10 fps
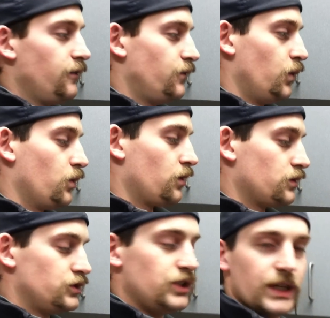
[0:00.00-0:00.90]

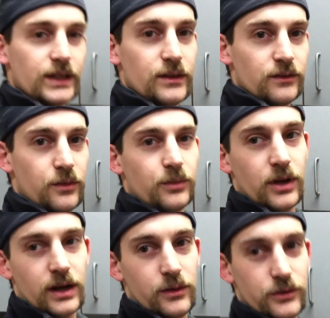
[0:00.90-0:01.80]
for jeans,
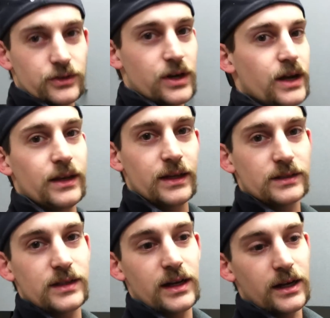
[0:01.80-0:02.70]
but I will try it
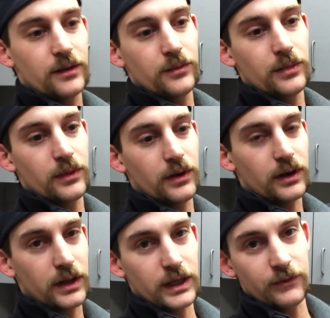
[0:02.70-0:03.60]
next time
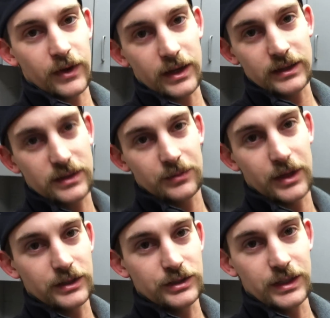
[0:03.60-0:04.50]
if I get some
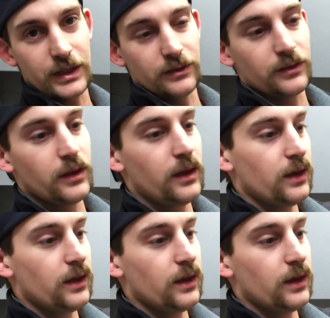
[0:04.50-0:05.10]
on jeans.